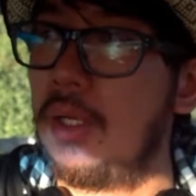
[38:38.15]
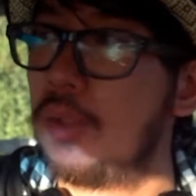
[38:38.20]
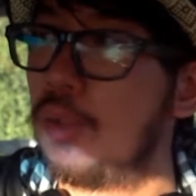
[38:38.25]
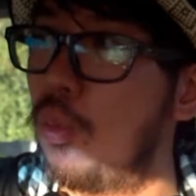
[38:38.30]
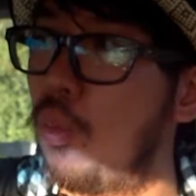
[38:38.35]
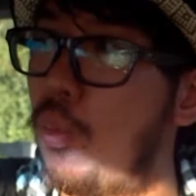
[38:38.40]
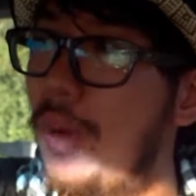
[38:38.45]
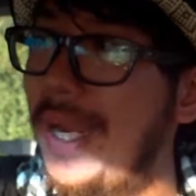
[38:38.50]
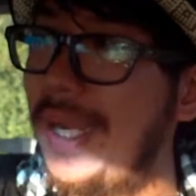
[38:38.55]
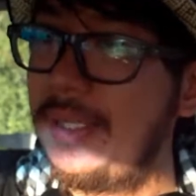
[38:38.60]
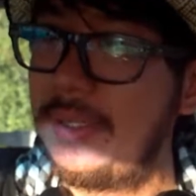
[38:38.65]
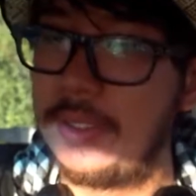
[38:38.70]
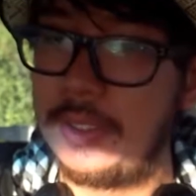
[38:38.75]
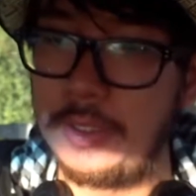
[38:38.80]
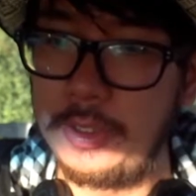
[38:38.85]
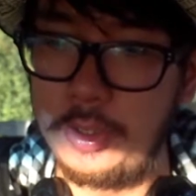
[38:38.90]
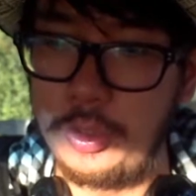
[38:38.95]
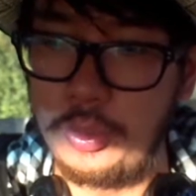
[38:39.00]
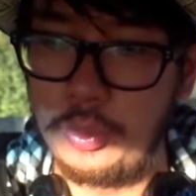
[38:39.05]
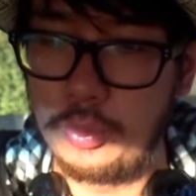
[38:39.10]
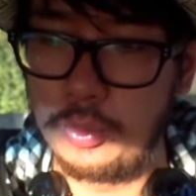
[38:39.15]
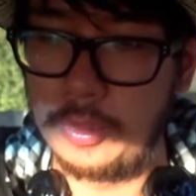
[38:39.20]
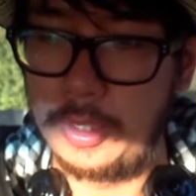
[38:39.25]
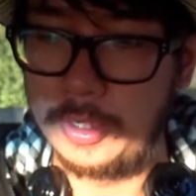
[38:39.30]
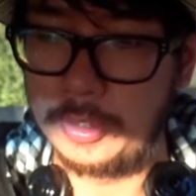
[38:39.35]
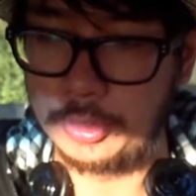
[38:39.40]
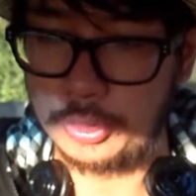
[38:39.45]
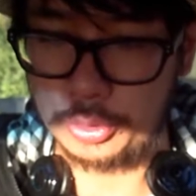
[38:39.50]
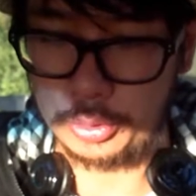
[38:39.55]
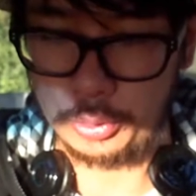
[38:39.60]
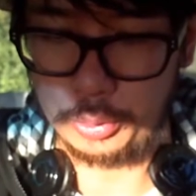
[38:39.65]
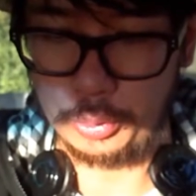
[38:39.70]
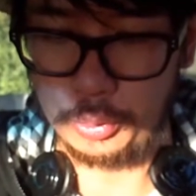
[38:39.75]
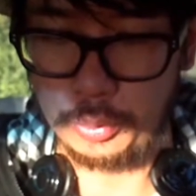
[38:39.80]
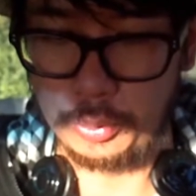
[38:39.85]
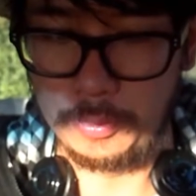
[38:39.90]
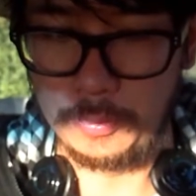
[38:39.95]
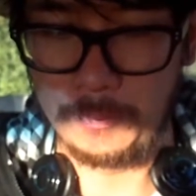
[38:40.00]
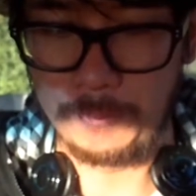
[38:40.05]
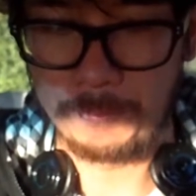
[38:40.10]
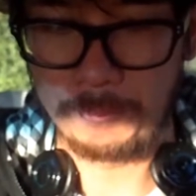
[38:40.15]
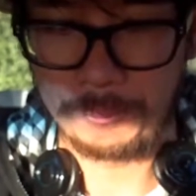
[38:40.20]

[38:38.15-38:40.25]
the way that you like to